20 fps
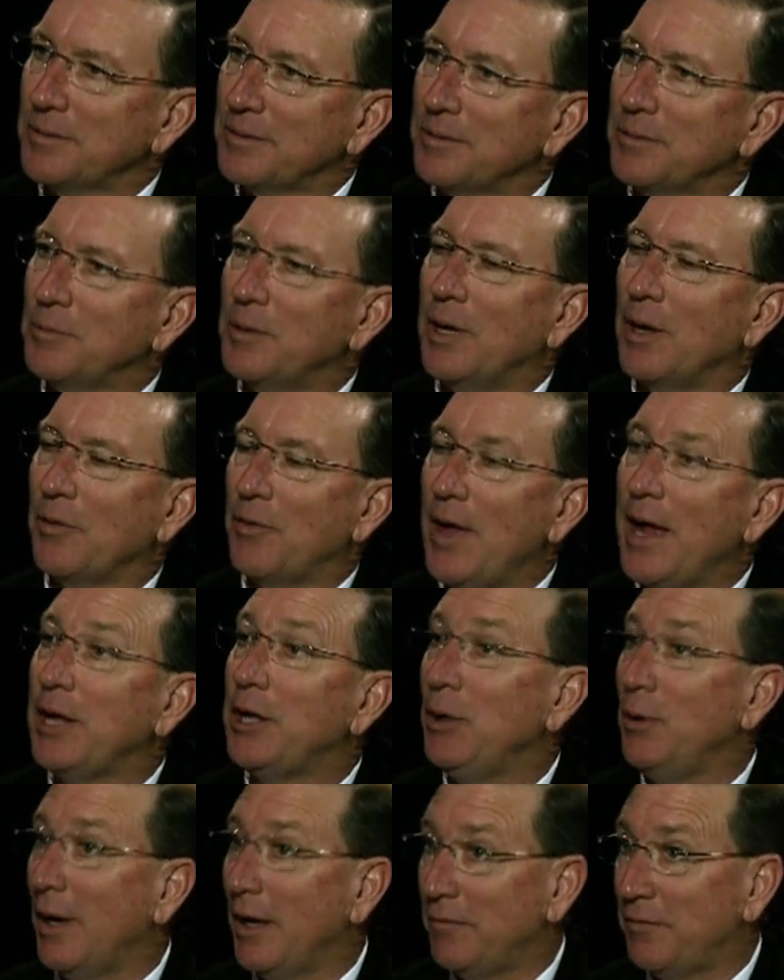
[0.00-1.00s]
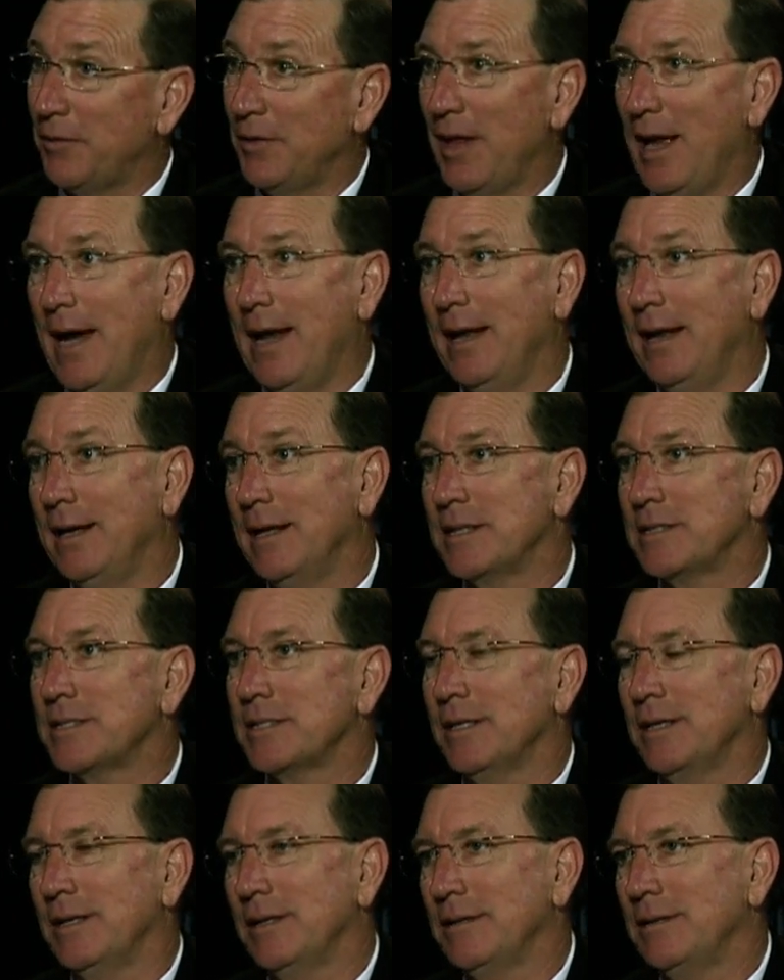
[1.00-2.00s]
Well, thank you, Ed, for that. And
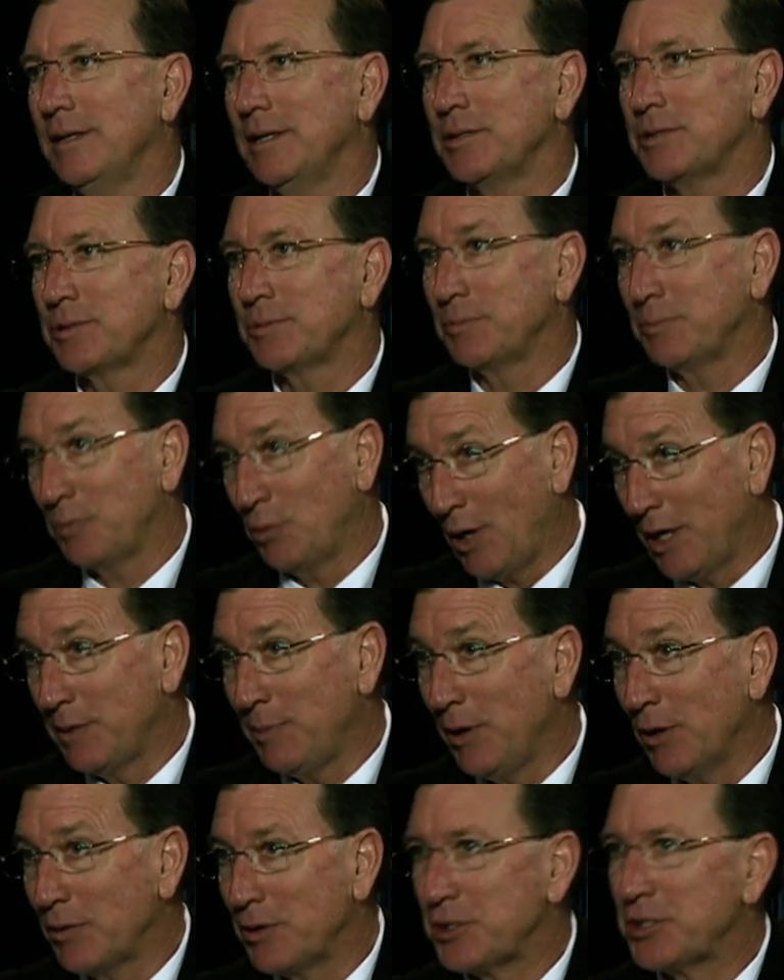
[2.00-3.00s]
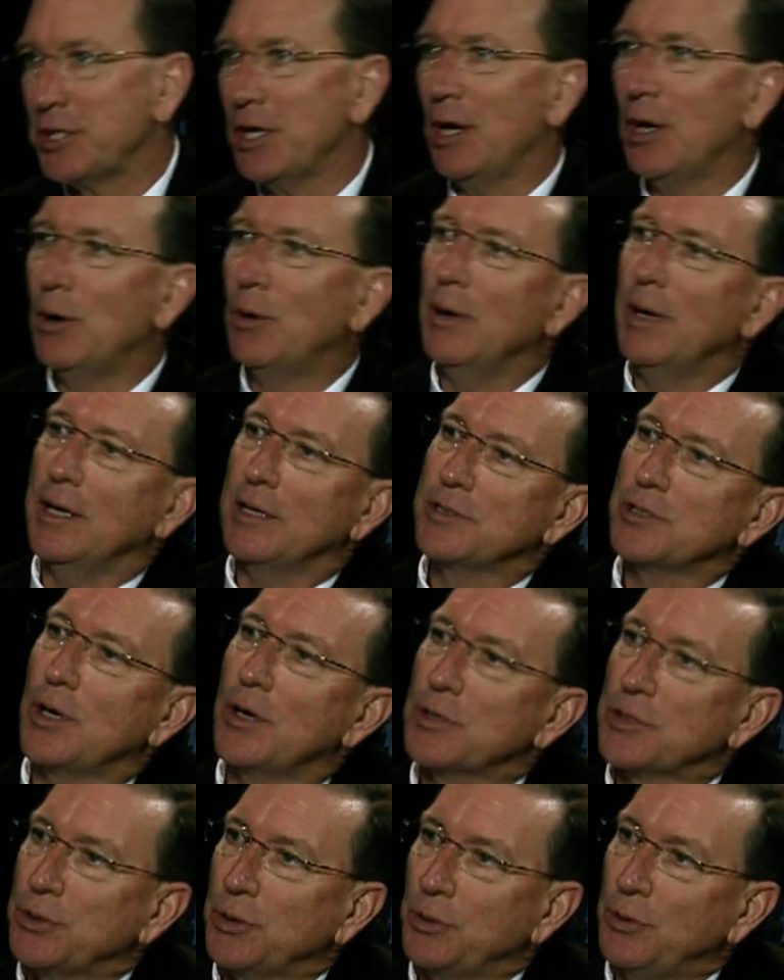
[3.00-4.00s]
it's, uh, it's great to be on the show, and it's
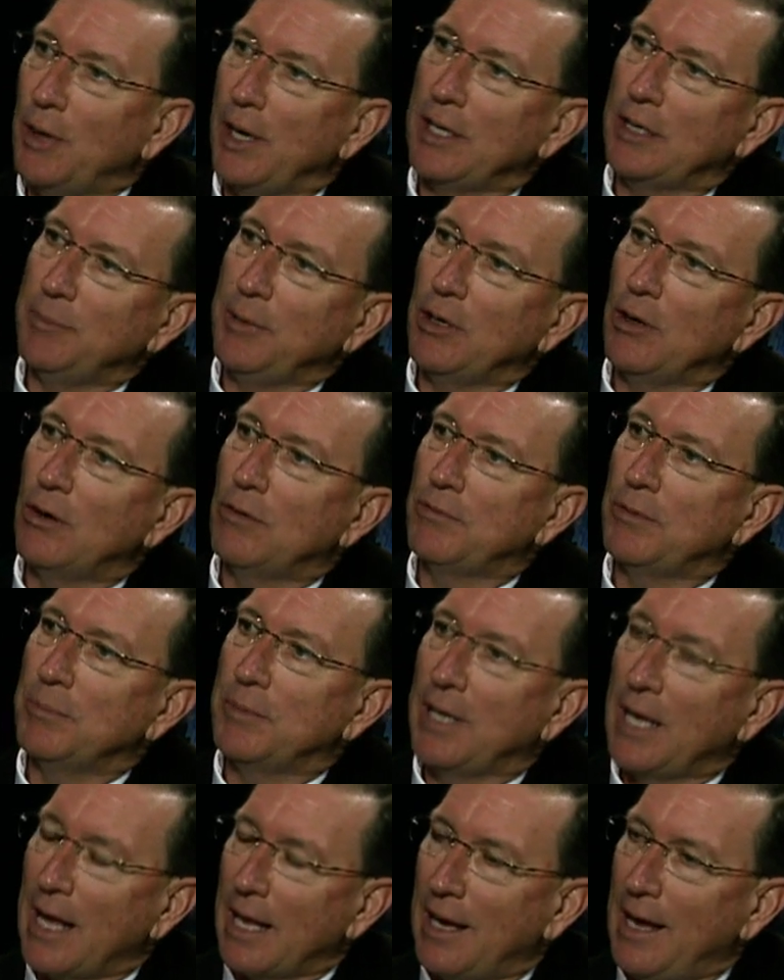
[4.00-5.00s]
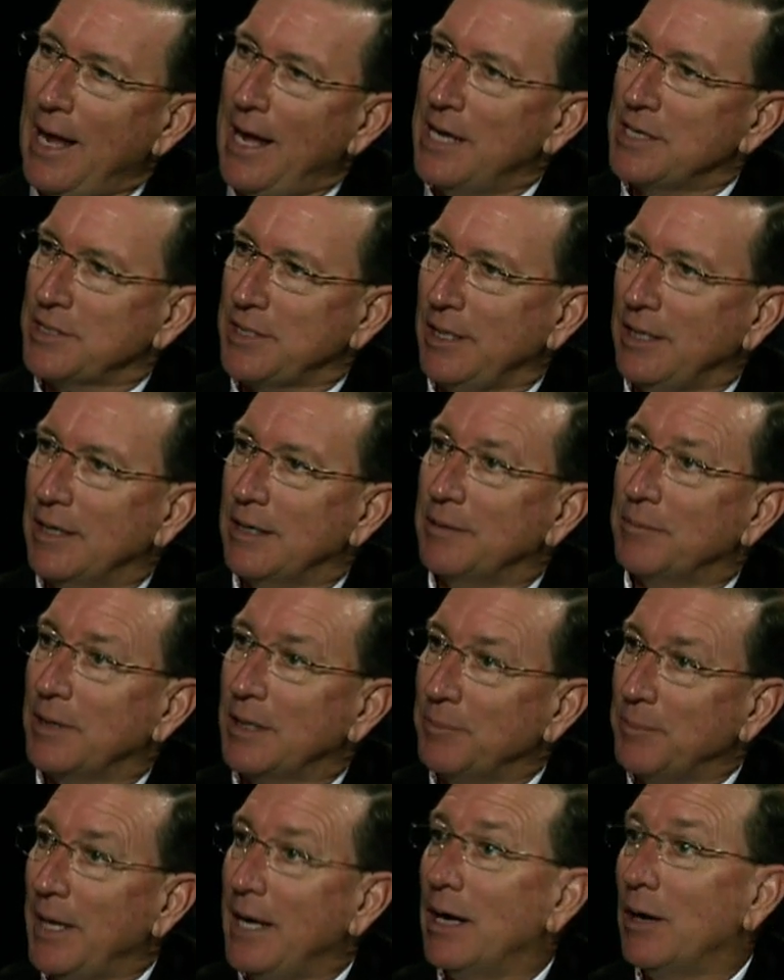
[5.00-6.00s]
also great to be home from Tallahassee. I'm,
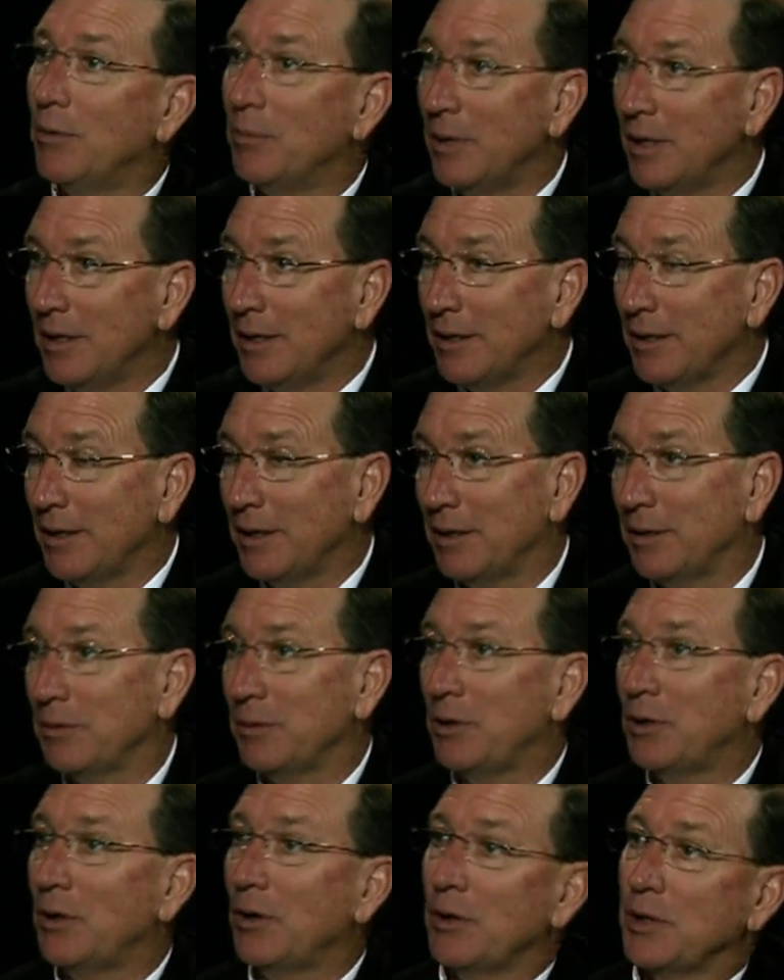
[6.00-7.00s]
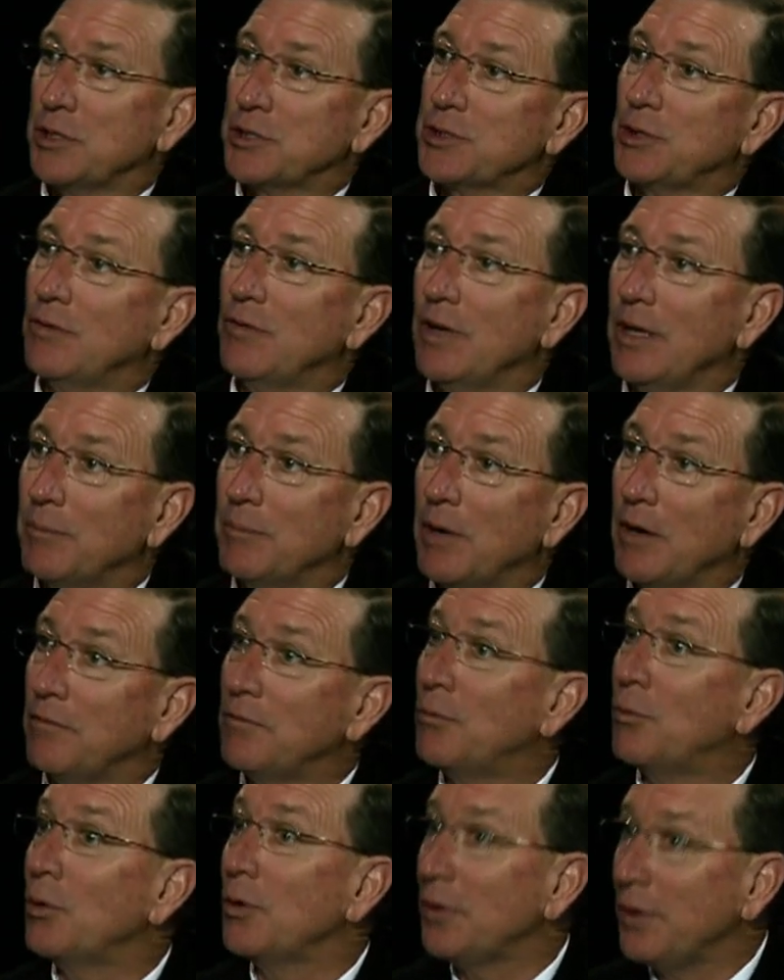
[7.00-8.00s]
I'm now uh, currently serving in my
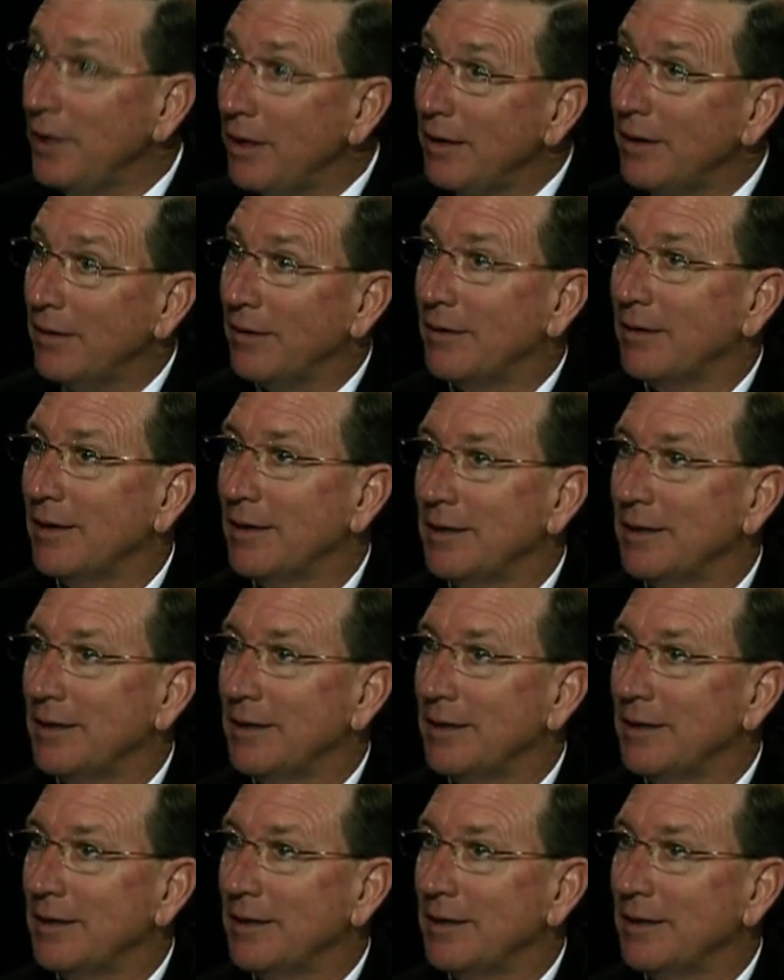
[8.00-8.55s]
fourth year.